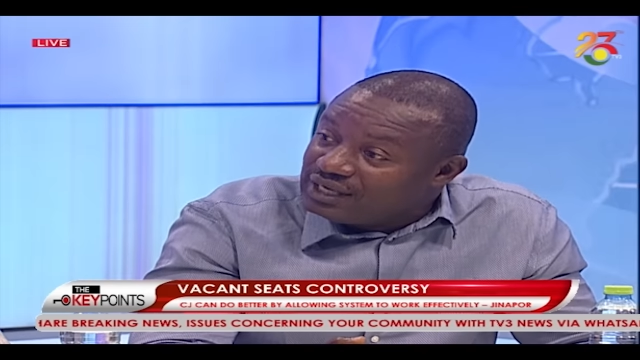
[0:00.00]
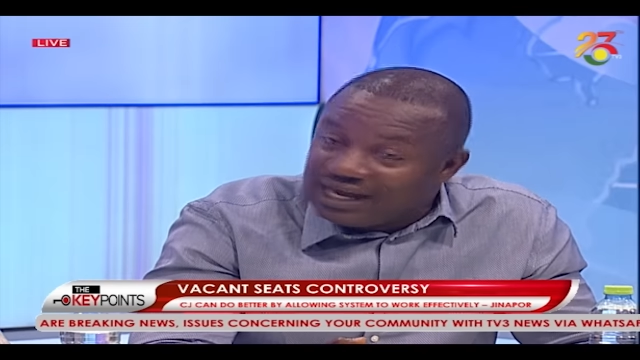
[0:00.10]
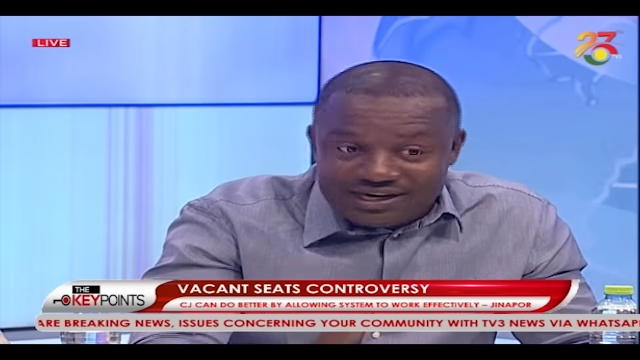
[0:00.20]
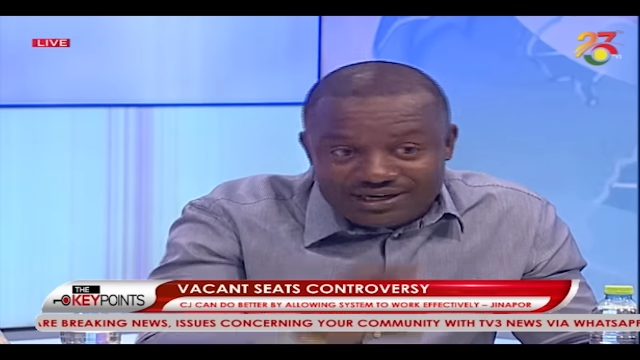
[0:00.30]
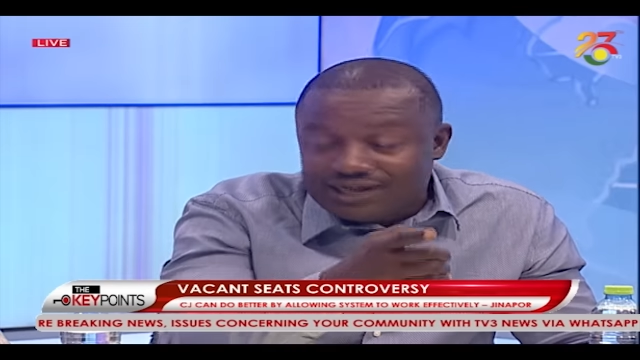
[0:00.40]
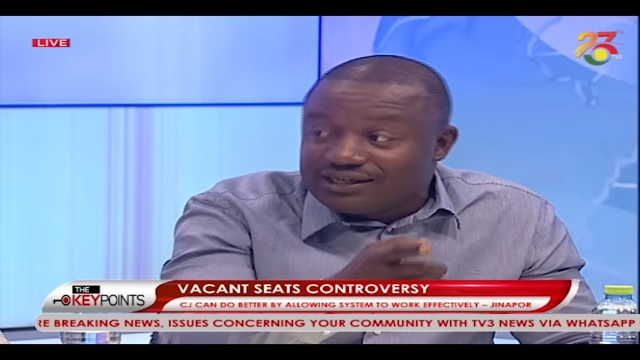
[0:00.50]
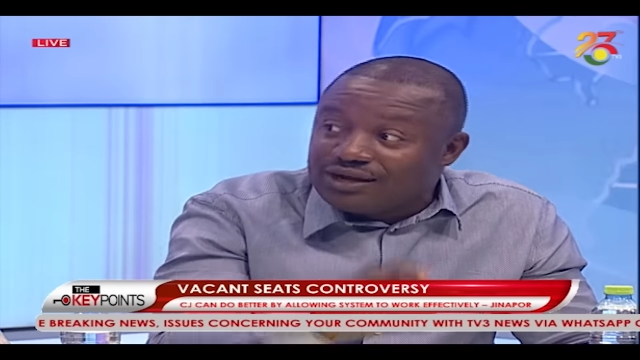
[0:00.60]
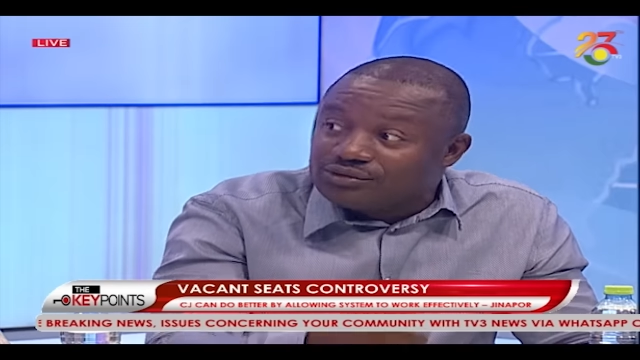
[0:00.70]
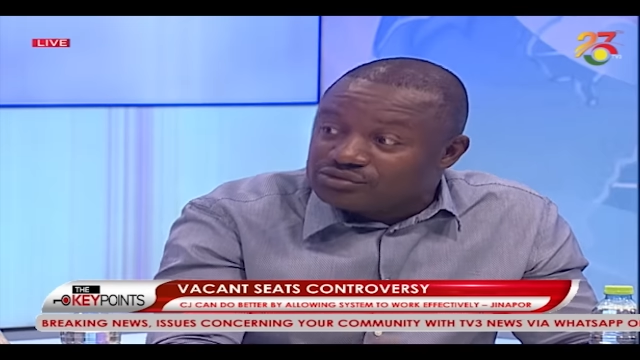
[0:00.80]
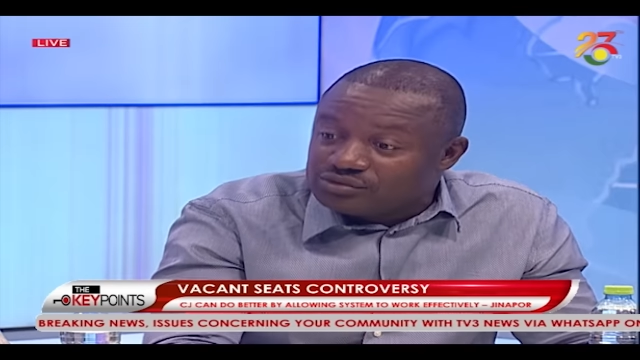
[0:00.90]
And in that
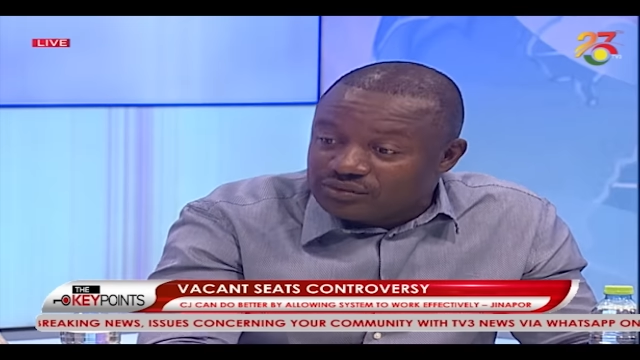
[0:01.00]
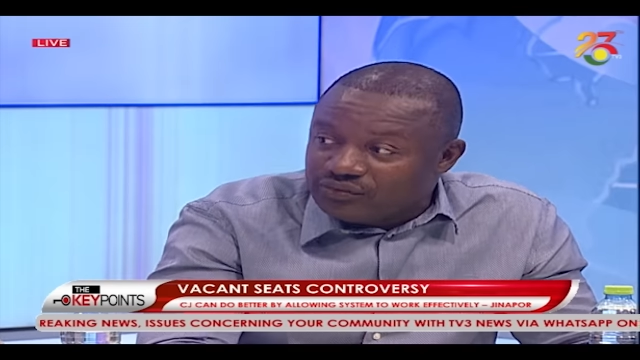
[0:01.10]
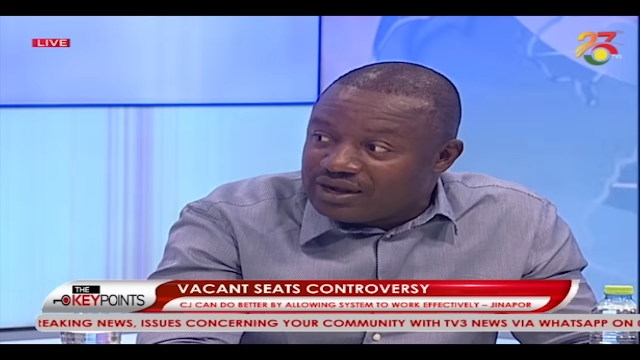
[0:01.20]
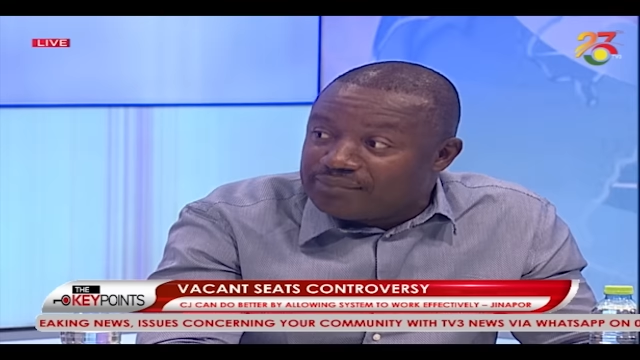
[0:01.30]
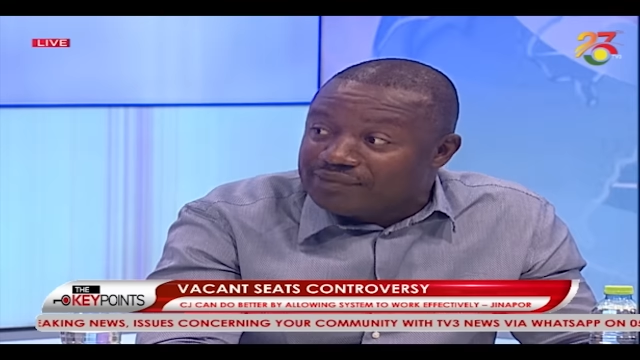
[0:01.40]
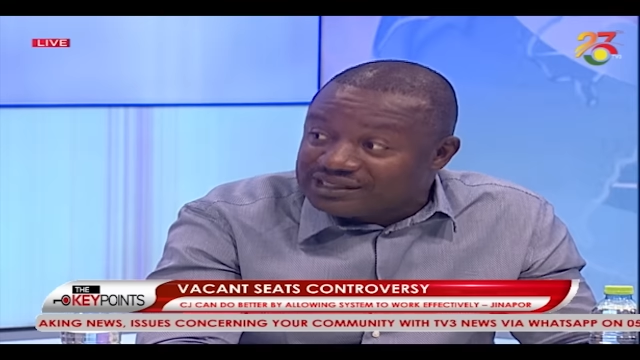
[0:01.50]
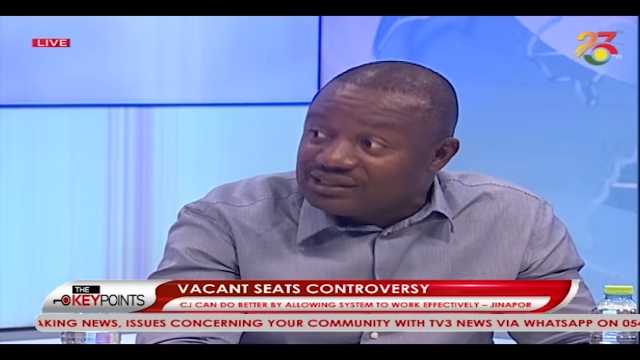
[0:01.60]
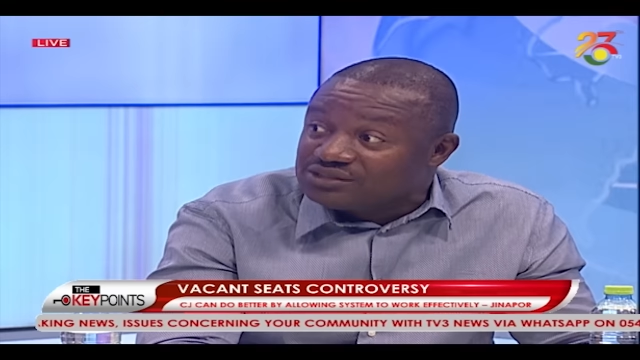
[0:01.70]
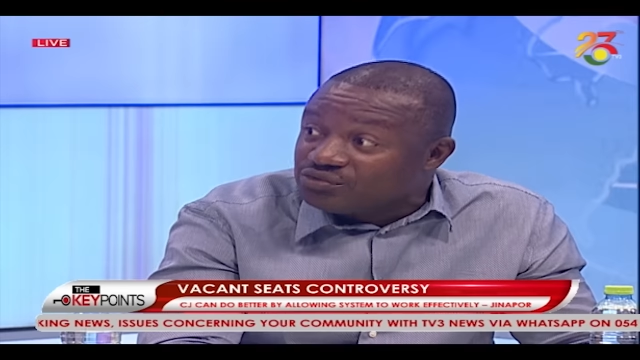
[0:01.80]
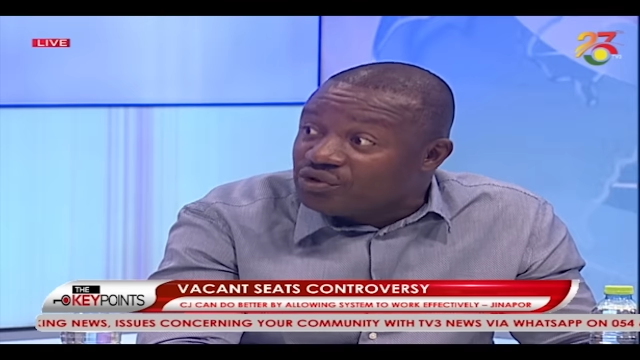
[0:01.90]
house, we are
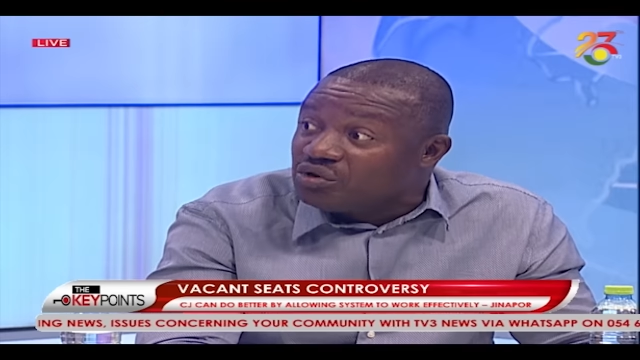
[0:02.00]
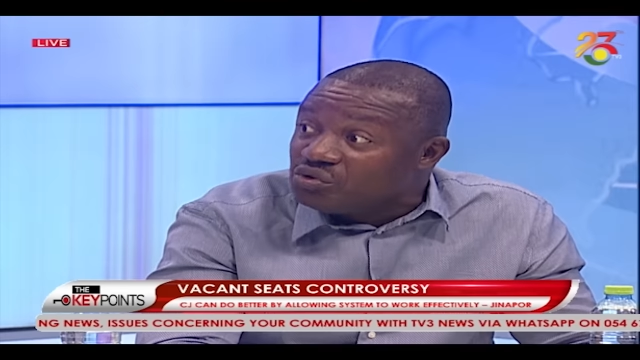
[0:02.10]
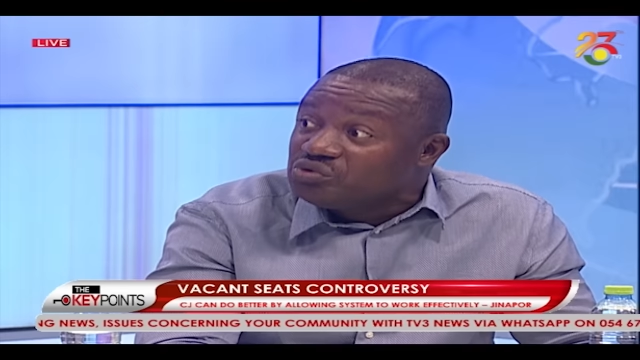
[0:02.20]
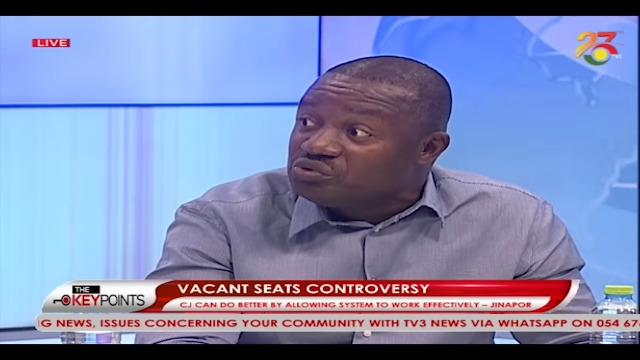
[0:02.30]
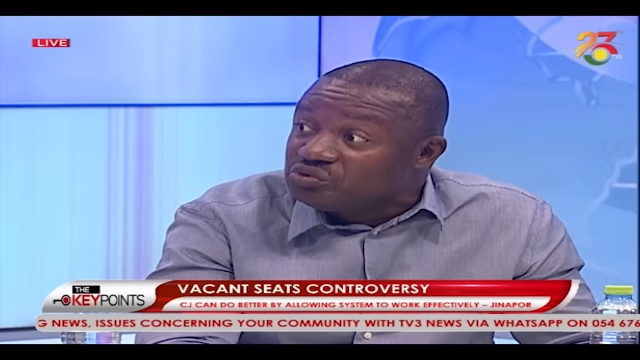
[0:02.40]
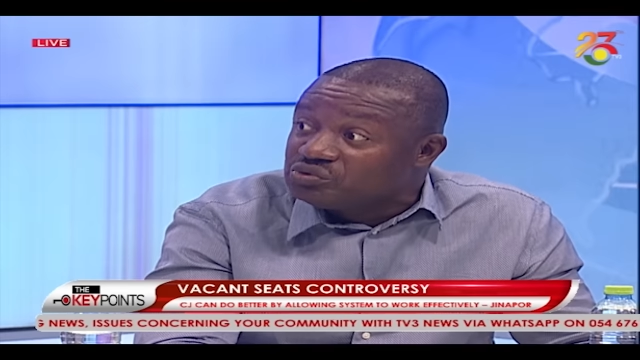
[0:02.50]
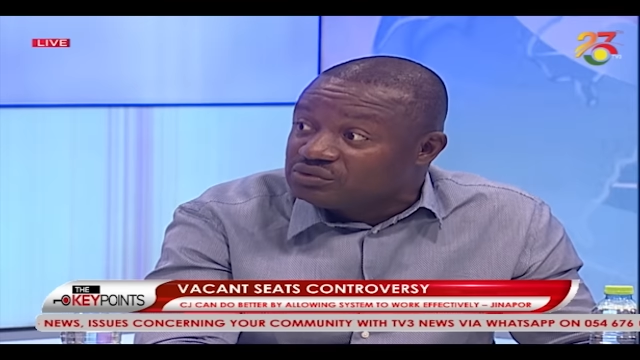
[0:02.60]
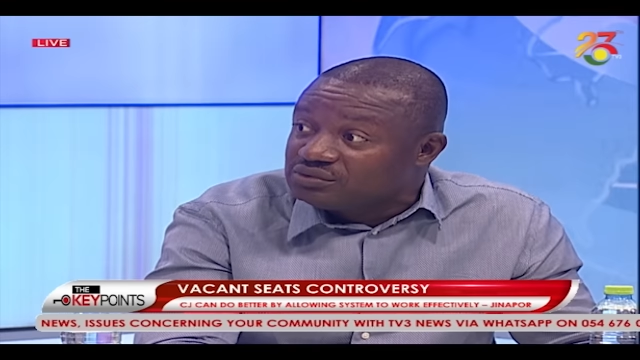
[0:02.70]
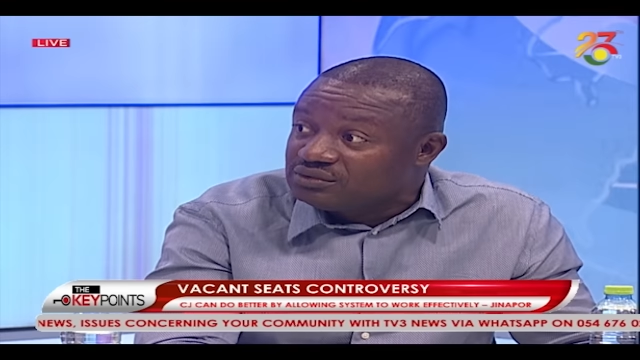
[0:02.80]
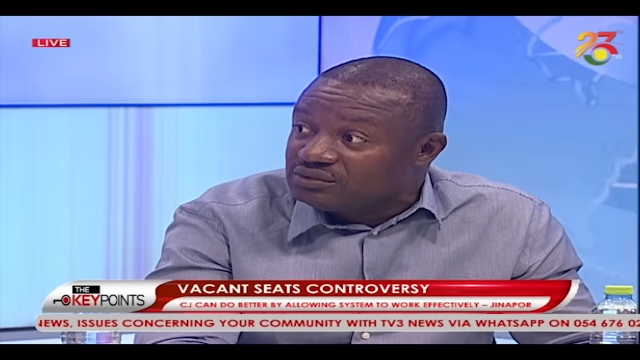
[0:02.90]
masters of our own rules.